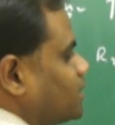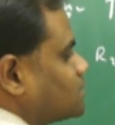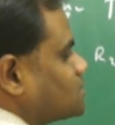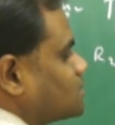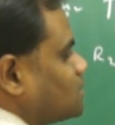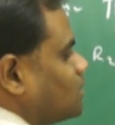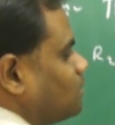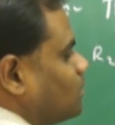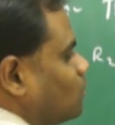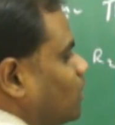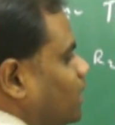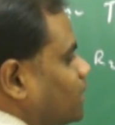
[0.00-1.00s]
x comma
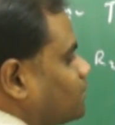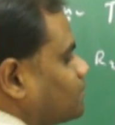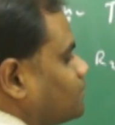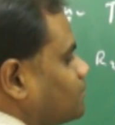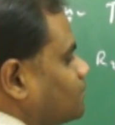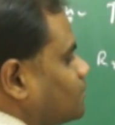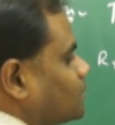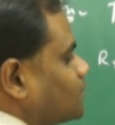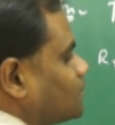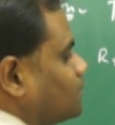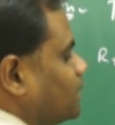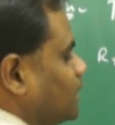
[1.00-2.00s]
y,
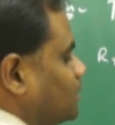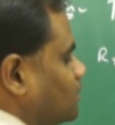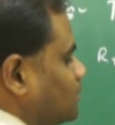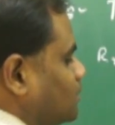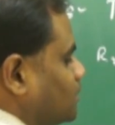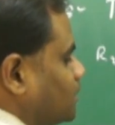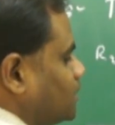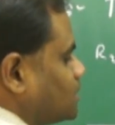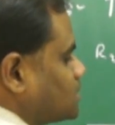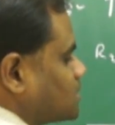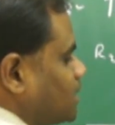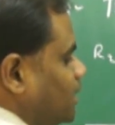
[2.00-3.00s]
then it
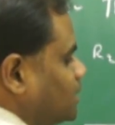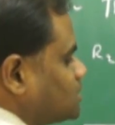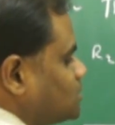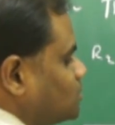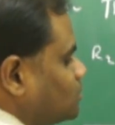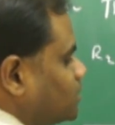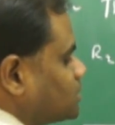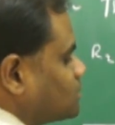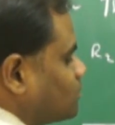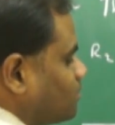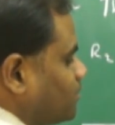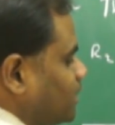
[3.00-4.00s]
is x units
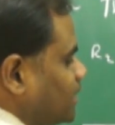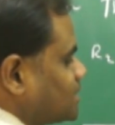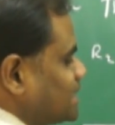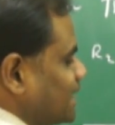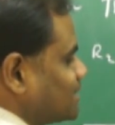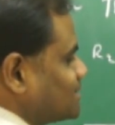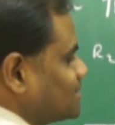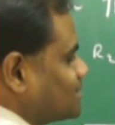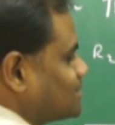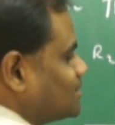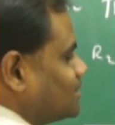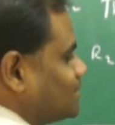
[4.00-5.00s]
from x-axis